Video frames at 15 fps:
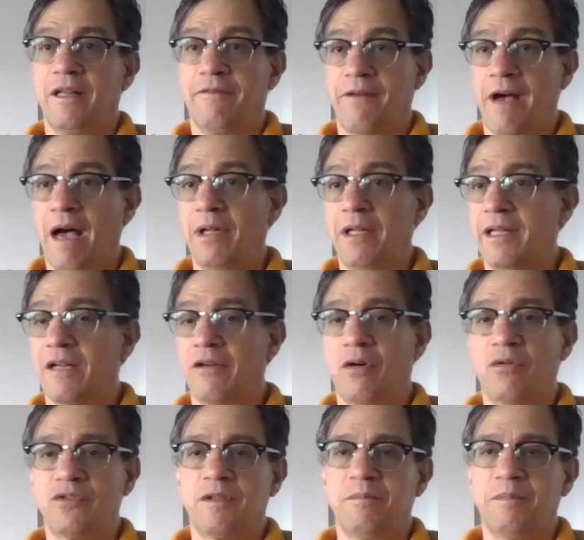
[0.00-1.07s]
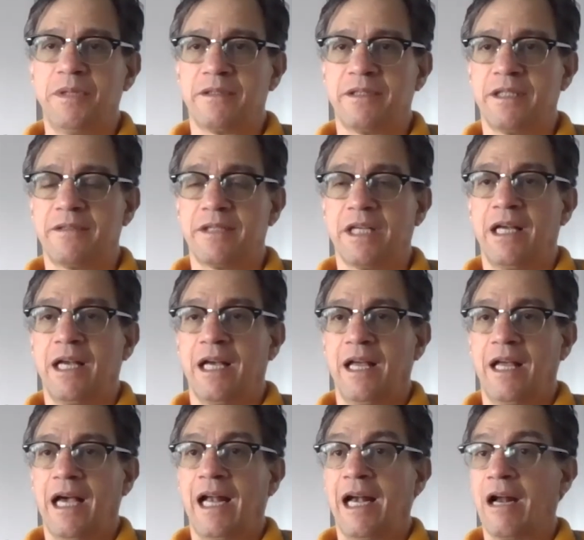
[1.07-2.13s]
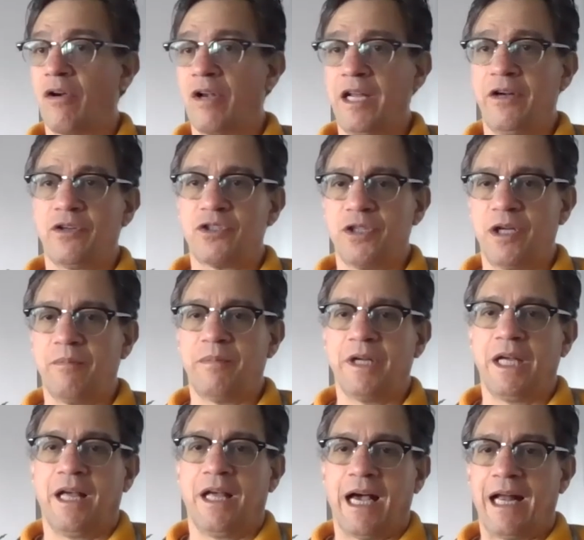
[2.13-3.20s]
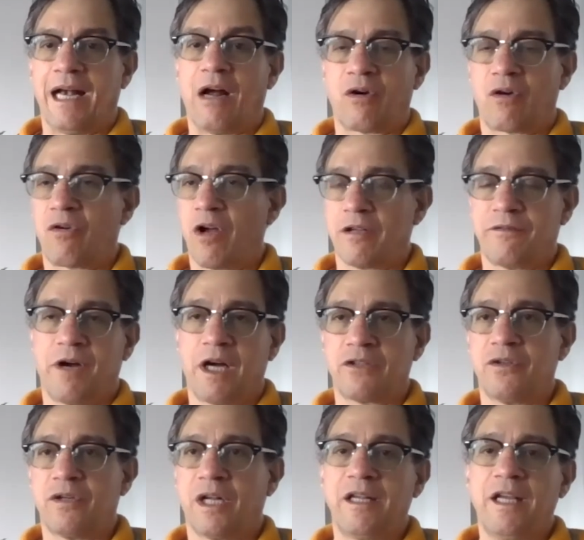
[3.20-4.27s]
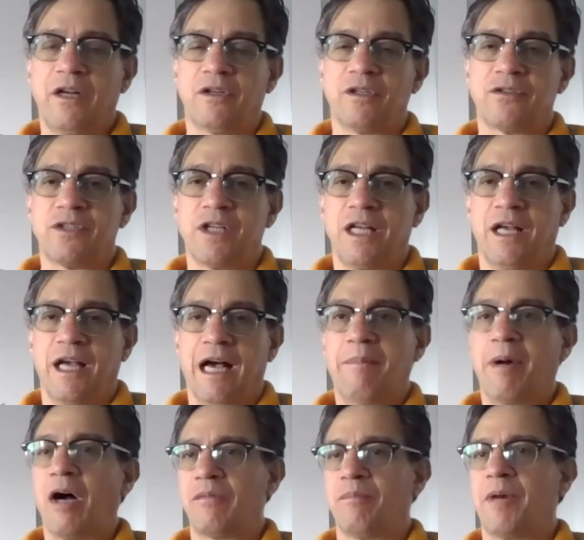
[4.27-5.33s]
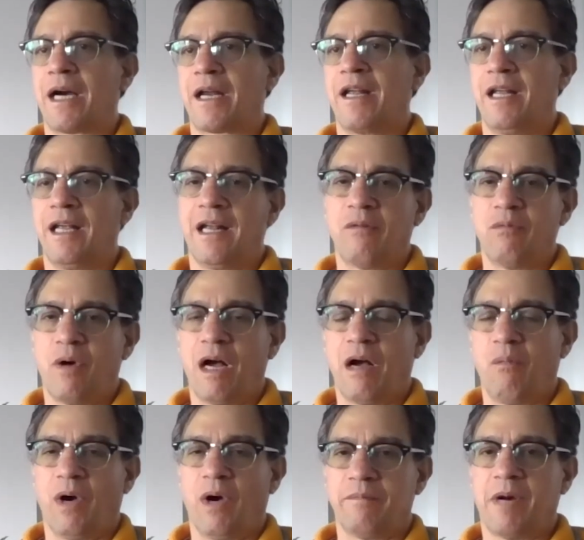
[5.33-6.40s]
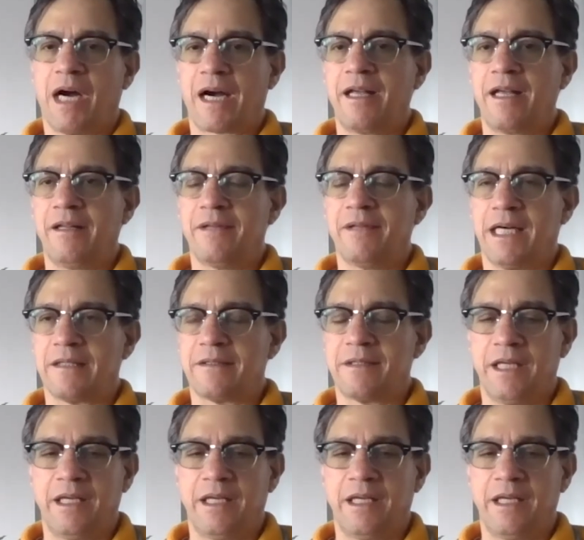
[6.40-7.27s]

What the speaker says: family that owns the business and our leadership and our cross-functional leaders about marketing and what marketing does.